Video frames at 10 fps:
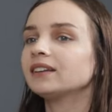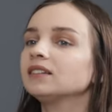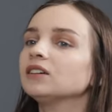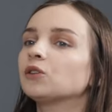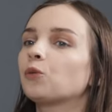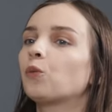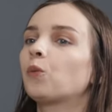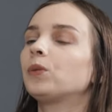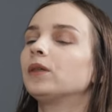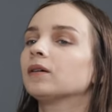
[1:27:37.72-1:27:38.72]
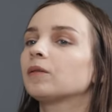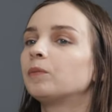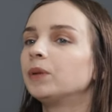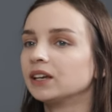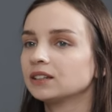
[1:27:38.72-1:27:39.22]
I think
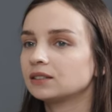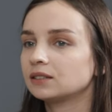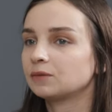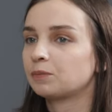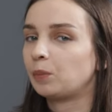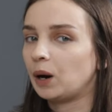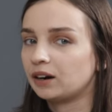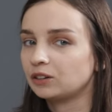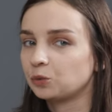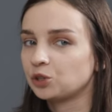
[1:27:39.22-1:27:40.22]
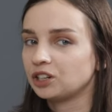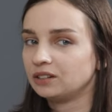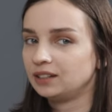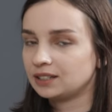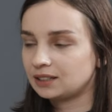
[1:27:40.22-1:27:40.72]
the biggest part which I
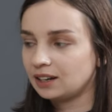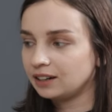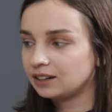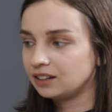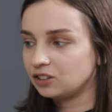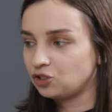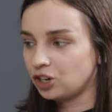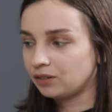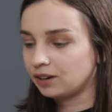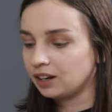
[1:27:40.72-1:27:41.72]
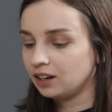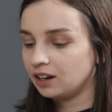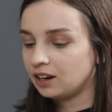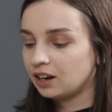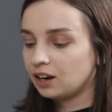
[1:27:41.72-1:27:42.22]
dislike is
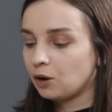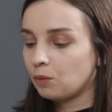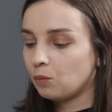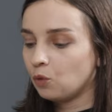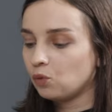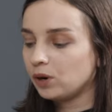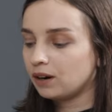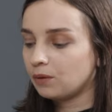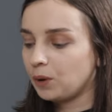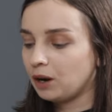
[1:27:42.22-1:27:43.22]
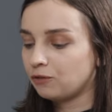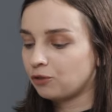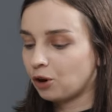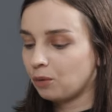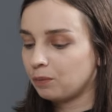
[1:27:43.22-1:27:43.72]
generally moving away
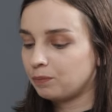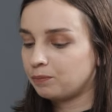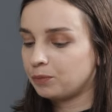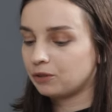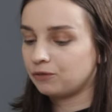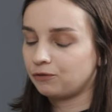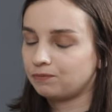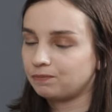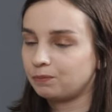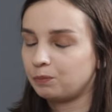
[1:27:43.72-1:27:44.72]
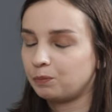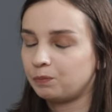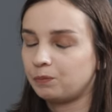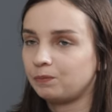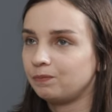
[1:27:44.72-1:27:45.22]
from
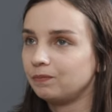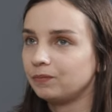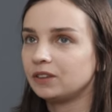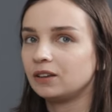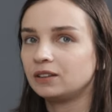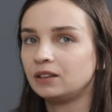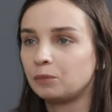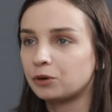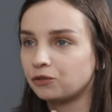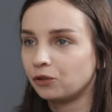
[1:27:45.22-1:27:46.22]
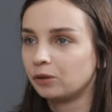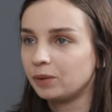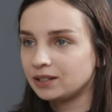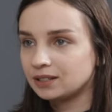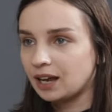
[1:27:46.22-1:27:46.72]
the, the
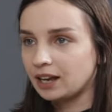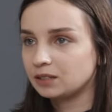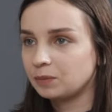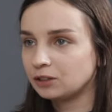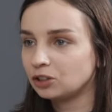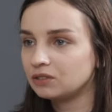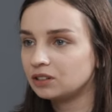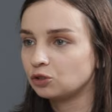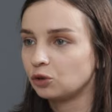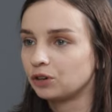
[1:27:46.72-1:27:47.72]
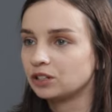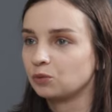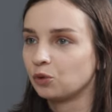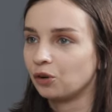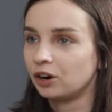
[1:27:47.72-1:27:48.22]
performance aspect of it towards
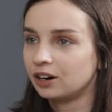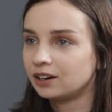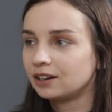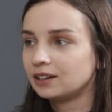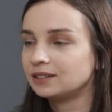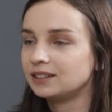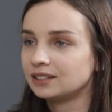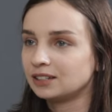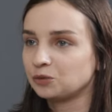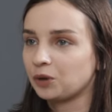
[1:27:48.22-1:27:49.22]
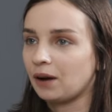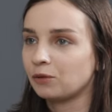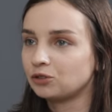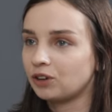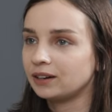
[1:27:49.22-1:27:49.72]
more this is what I
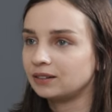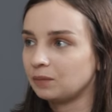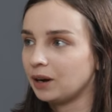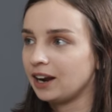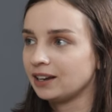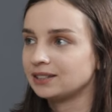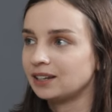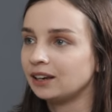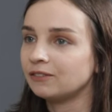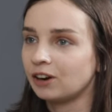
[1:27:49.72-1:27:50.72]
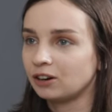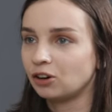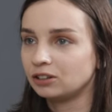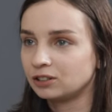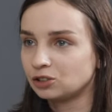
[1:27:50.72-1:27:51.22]
would write in my essay if I
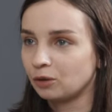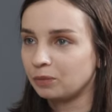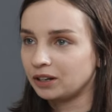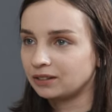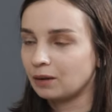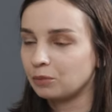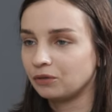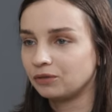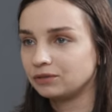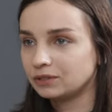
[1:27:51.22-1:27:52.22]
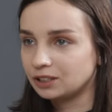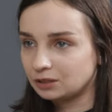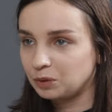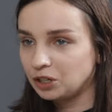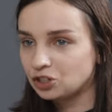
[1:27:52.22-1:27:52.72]
got this topic type of
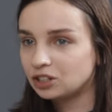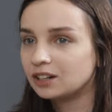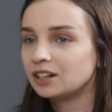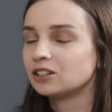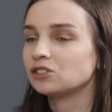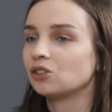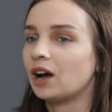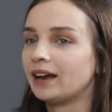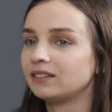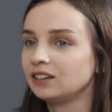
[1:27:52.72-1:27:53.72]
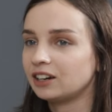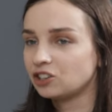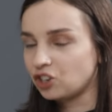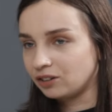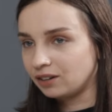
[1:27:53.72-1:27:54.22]
speech. So I think I
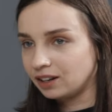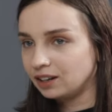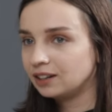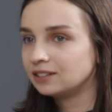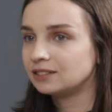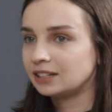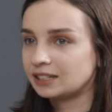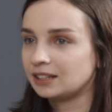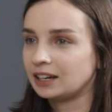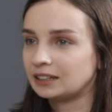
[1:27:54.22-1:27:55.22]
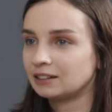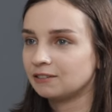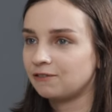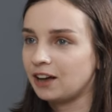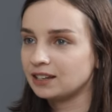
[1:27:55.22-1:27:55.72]
generally dislike the
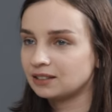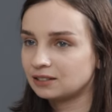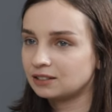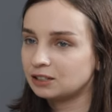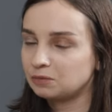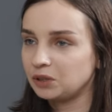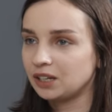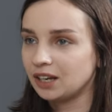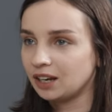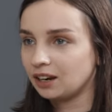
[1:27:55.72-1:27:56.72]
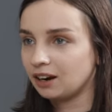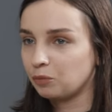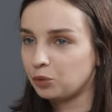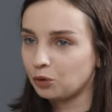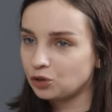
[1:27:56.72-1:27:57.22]
fast speaking
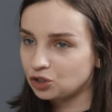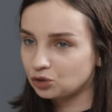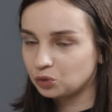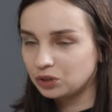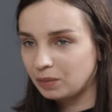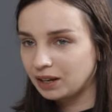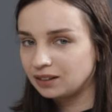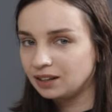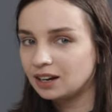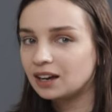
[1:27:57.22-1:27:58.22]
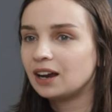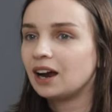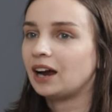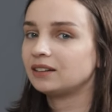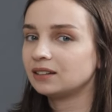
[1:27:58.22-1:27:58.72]
approach to debating.
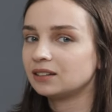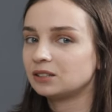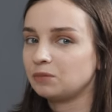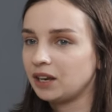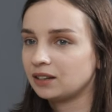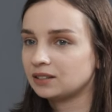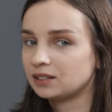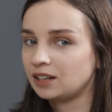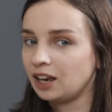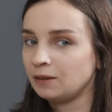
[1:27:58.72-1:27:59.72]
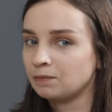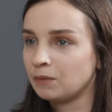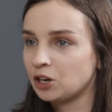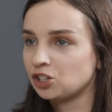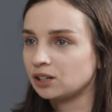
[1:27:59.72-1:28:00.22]
I think this makes game
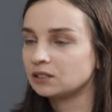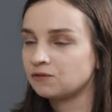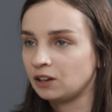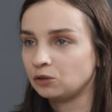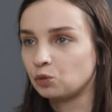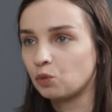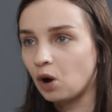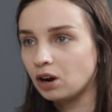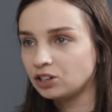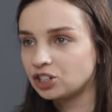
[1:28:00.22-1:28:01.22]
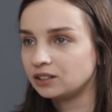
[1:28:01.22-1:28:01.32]
much less fun to watch.